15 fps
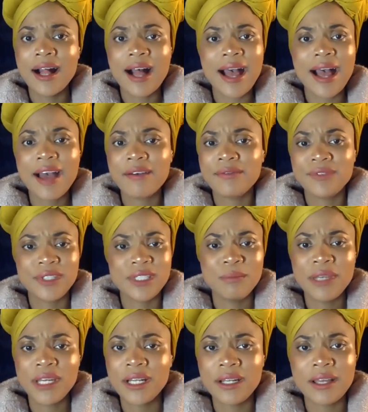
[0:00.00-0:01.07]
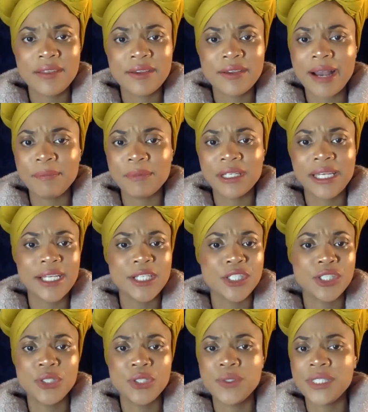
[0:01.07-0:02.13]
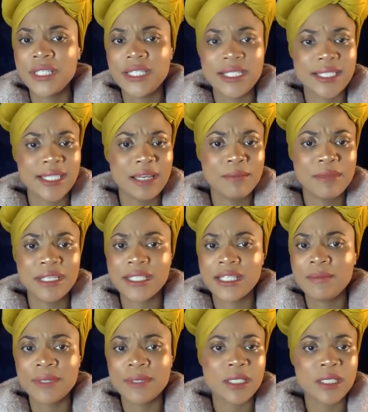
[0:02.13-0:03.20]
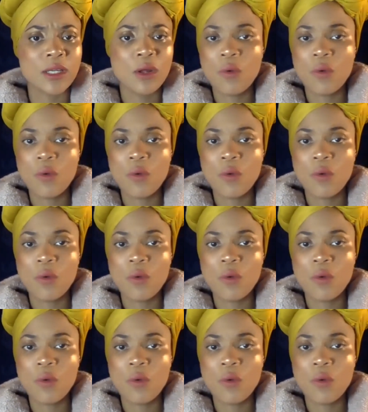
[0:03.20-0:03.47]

I have submitted another application using these same exhibits.